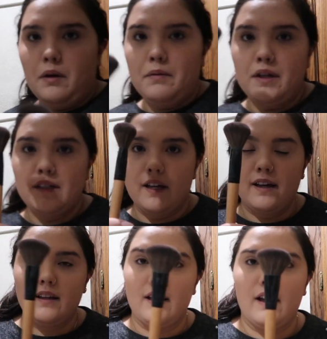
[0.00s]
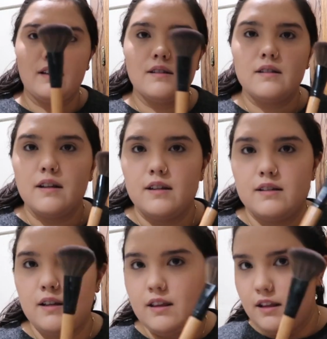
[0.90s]
I want to take next
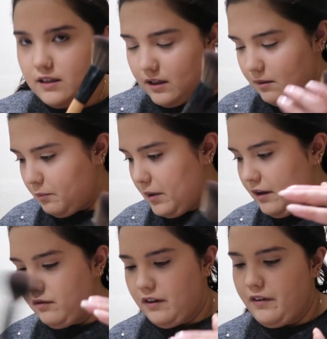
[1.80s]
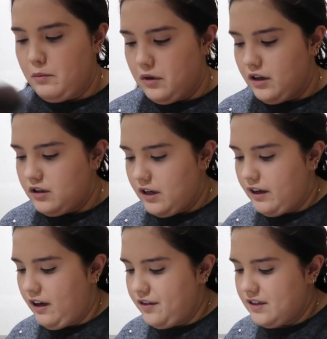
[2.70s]
is this big fluffy brush. I
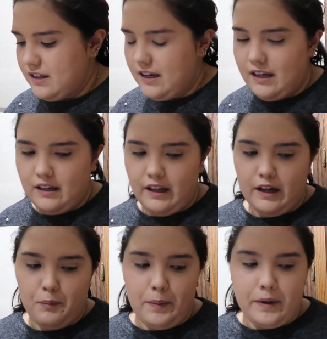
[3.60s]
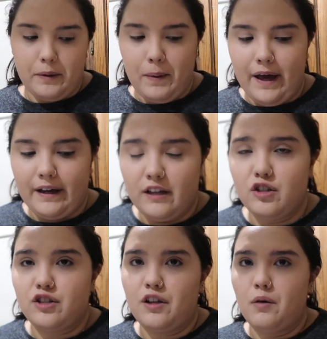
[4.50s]
got this in like a big
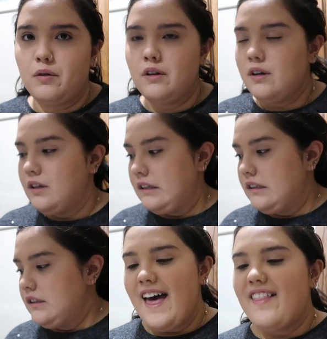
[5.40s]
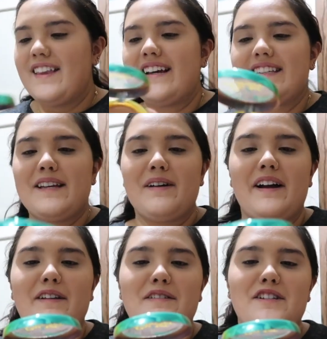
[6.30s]
package. So the next thing I'm
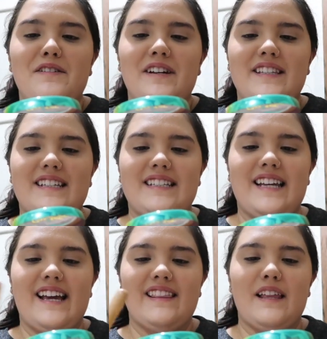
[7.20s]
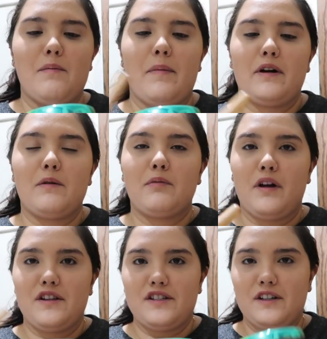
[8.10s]
going to do is take the Butter
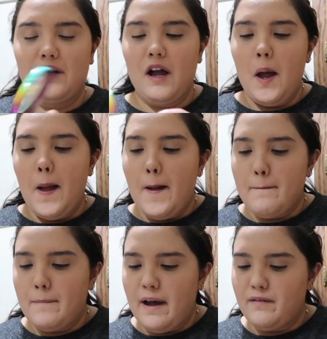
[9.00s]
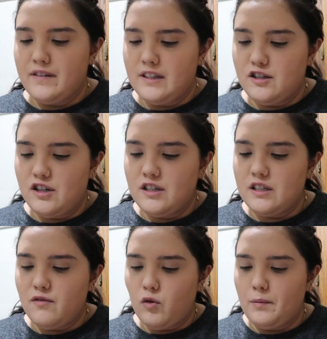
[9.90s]
Bronzer by
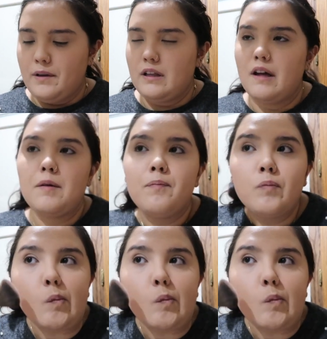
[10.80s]
Physicians Formula.